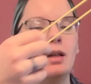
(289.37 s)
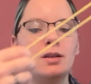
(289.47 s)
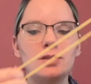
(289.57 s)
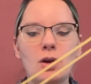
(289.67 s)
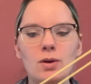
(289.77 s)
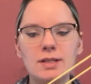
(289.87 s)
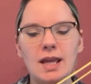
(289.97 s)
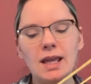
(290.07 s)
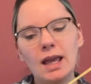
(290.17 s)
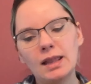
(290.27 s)
So
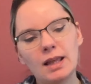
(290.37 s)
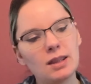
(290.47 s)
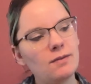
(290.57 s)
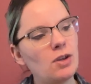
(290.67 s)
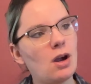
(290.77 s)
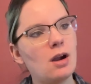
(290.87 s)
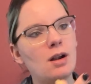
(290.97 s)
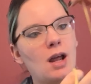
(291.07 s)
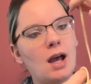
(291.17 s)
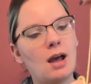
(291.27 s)
take a length of
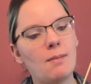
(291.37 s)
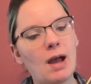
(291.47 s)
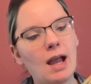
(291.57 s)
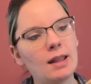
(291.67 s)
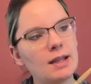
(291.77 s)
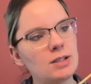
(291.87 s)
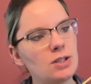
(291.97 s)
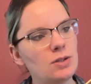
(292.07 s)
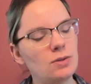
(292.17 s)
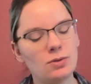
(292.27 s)
yarn. I like
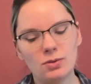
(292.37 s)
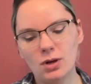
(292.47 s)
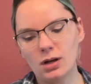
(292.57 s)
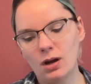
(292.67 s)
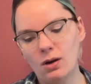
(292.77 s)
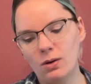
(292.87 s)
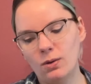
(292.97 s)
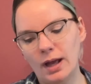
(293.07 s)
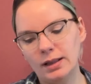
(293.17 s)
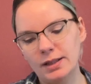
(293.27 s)
to go
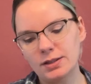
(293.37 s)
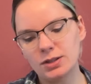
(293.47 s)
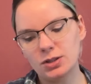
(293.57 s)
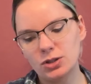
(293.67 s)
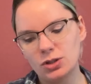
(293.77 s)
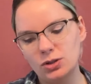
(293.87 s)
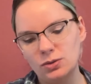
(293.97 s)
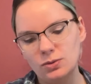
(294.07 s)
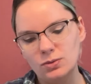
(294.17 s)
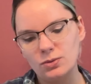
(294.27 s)
at least
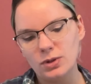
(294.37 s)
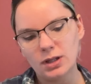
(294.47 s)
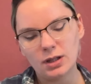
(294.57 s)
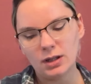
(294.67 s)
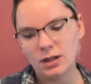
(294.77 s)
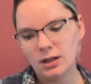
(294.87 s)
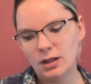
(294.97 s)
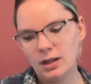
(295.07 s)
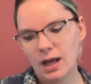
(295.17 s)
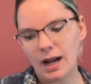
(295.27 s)

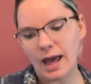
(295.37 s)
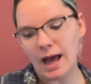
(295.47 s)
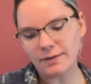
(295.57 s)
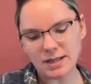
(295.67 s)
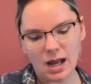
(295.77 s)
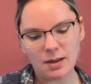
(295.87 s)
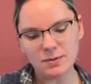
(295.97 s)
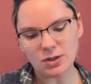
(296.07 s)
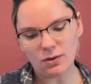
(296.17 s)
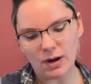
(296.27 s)
2.5
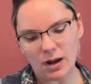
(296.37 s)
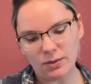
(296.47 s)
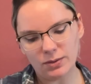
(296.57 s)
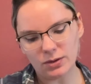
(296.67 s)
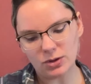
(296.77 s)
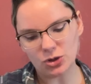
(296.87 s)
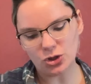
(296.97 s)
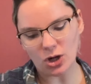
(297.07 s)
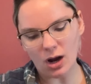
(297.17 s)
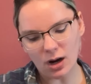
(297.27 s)
times around the
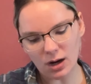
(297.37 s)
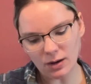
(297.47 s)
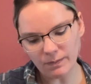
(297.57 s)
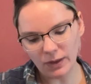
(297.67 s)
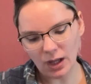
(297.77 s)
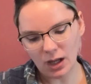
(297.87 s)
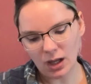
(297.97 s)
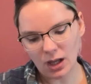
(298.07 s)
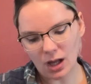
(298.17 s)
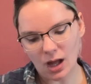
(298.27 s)
jar.
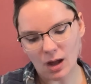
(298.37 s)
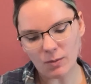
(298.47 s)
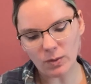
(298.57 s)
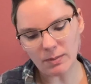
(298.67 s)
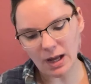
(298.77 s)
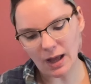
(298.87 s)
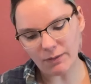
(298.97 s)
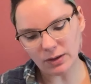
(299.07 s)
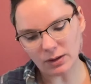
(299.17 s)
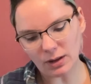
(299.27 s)
We might have a
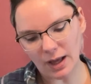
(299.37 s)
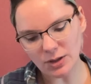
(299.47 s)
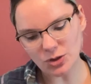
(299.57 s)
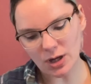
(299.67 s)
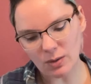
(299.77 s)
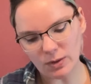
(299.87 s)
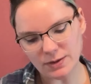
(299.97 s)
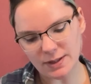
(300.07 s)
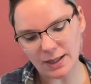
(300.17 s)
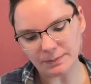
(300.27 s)
little extra, we'll
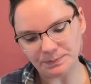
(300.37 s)
see.